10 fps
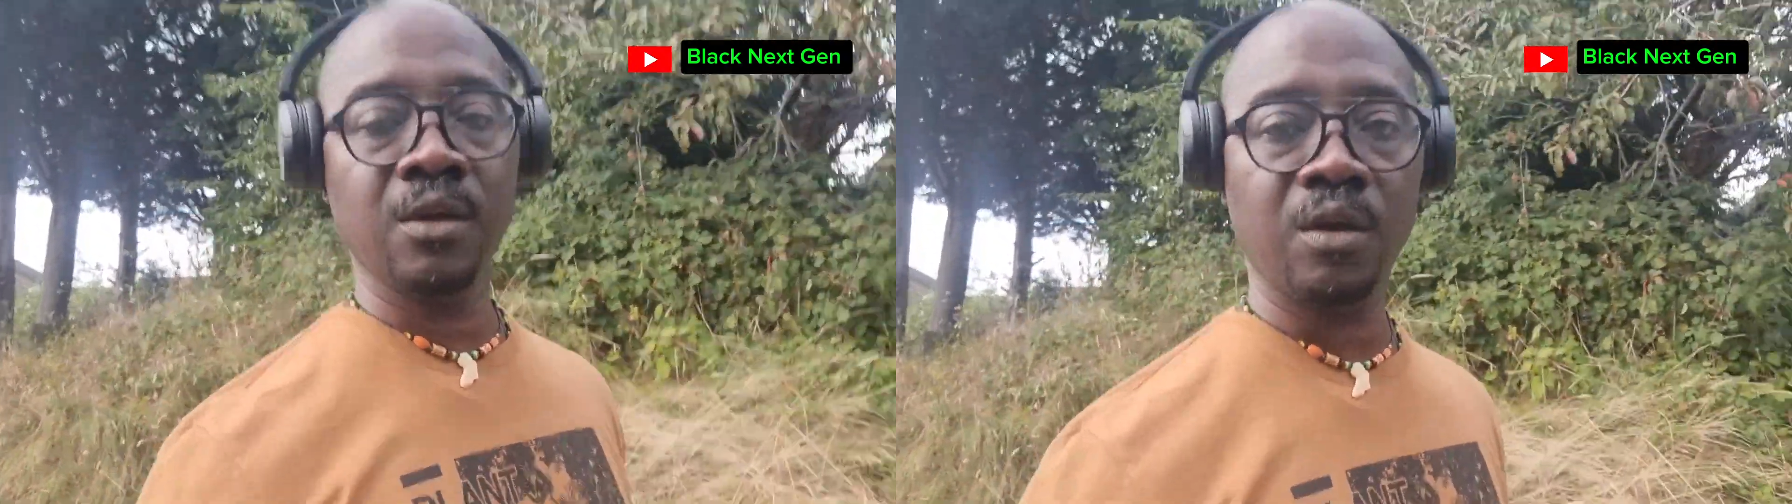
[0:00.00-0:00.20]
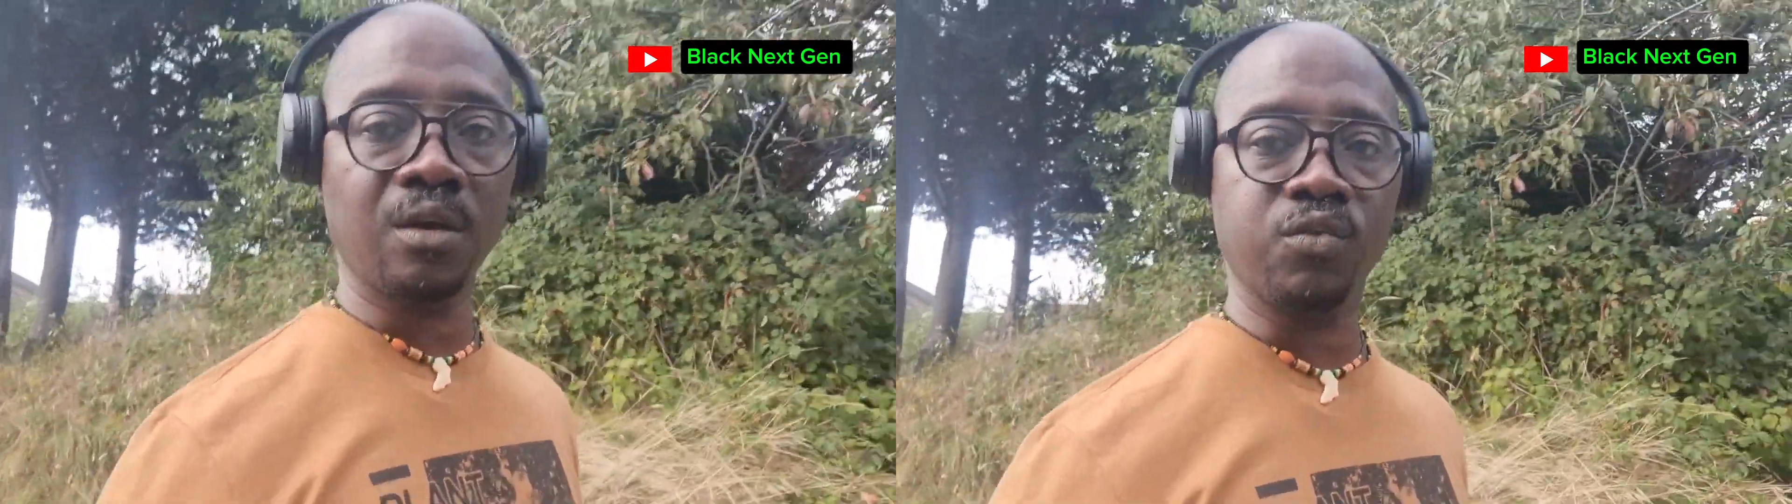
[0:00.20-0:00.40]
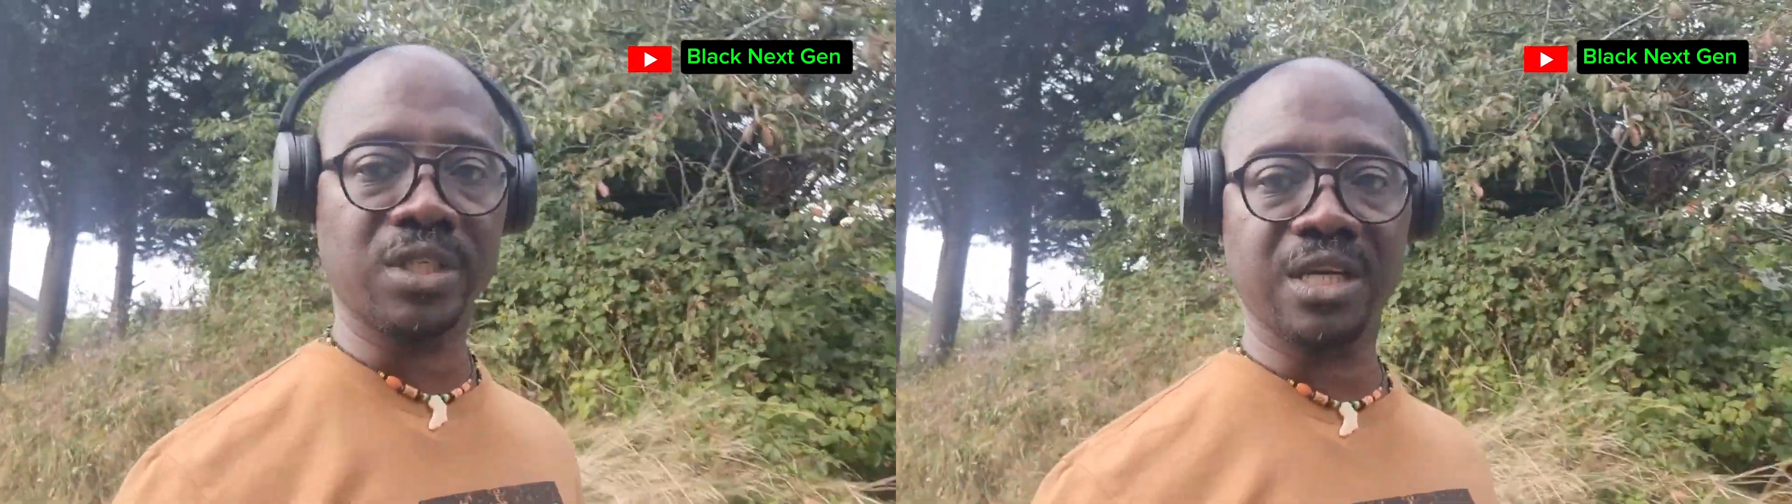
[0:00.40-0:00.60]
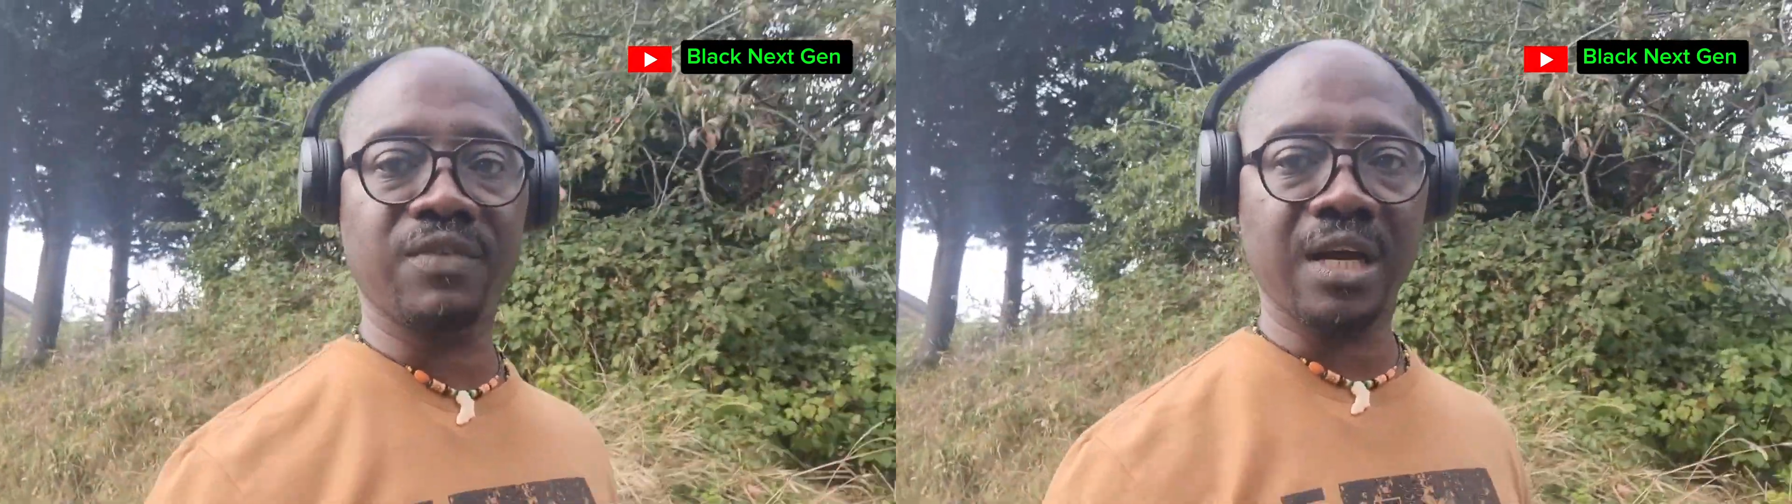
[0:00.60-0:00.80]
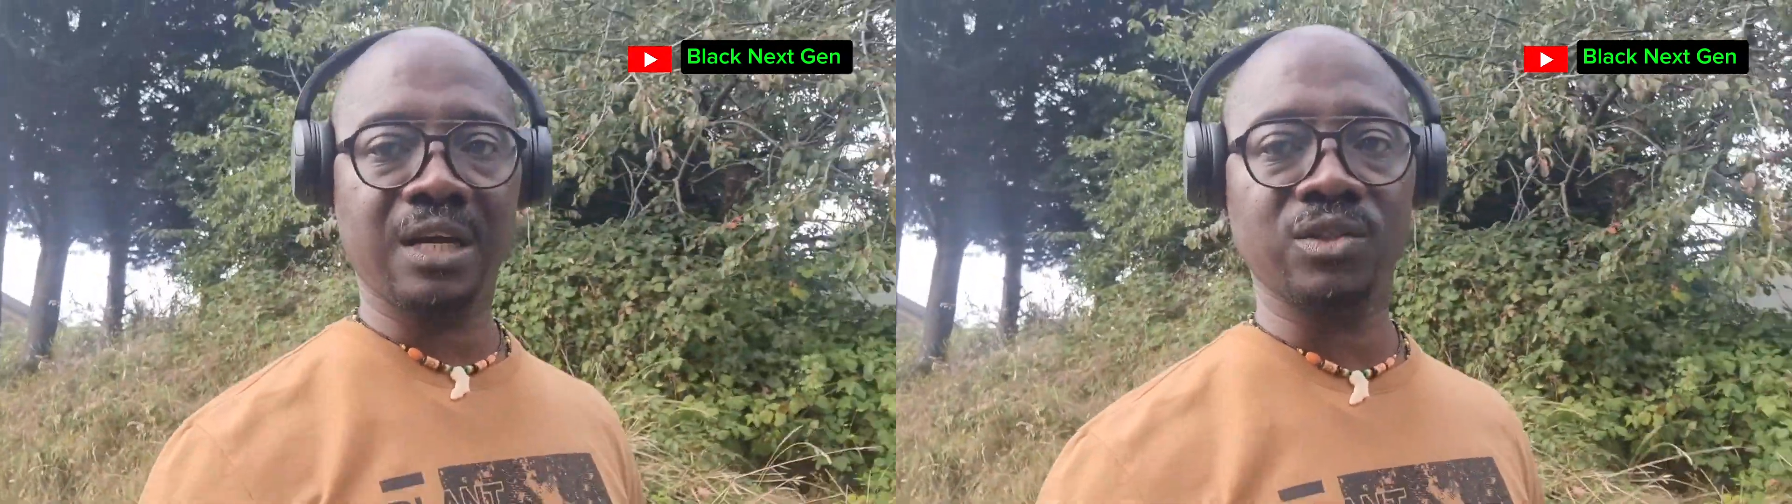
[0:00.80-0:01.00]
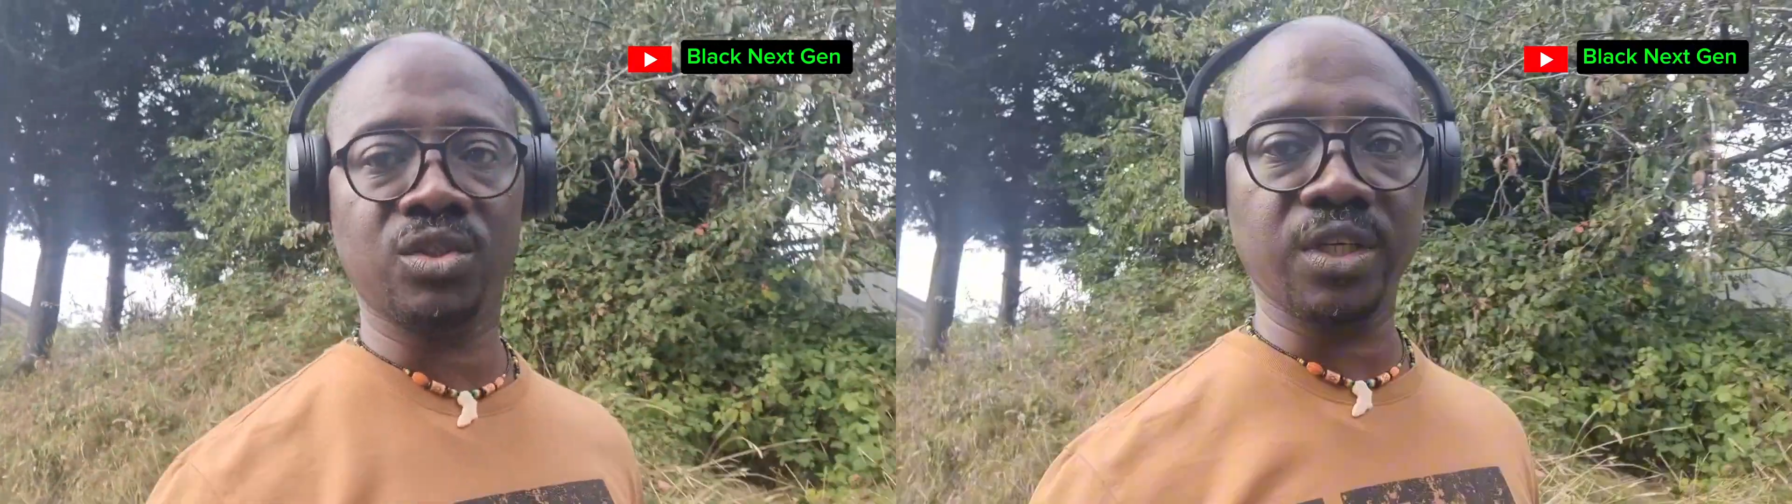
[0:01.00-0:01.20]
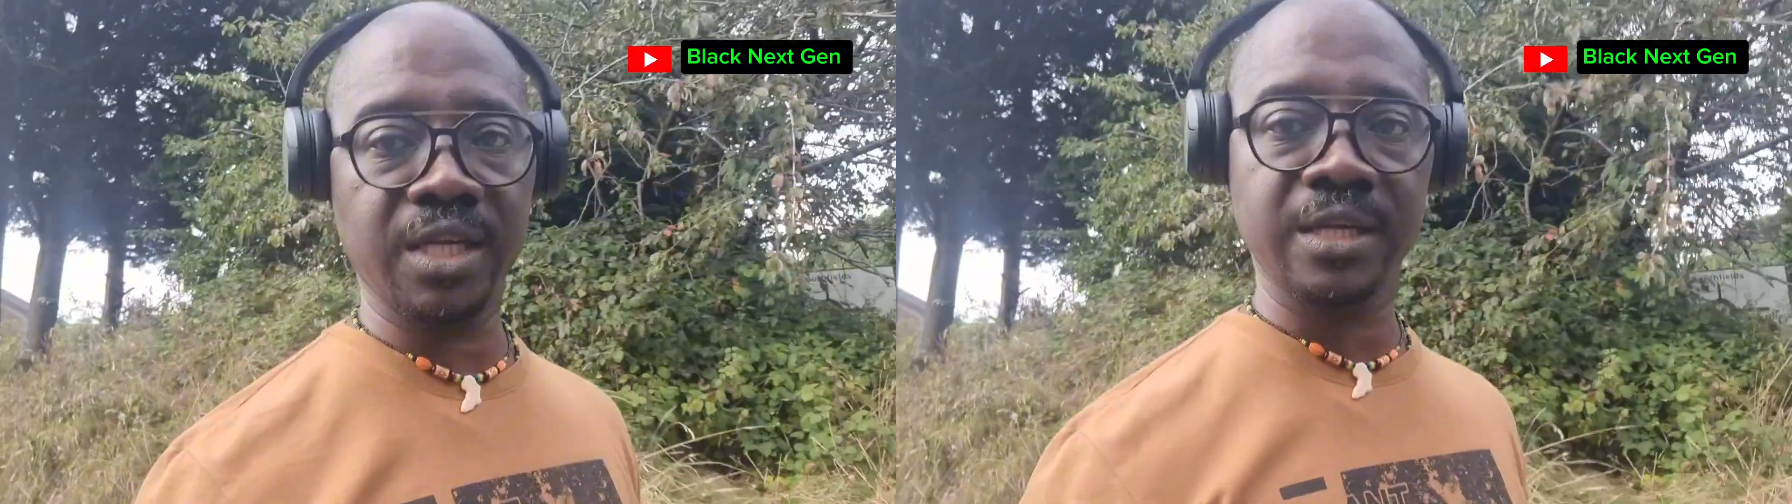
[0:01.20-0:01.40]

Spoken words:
of whichever country